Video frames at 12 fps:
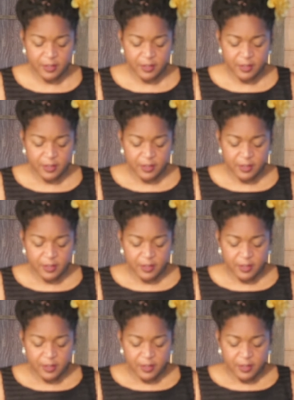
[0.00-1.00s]

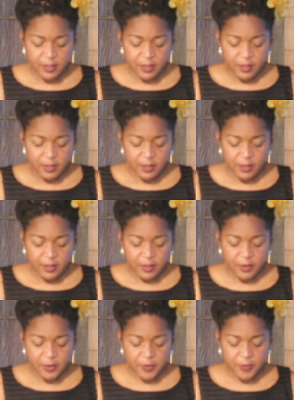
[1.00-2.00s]

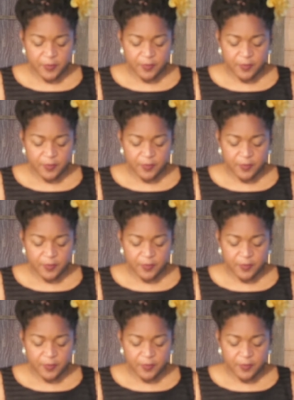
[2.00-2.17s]
[no speech]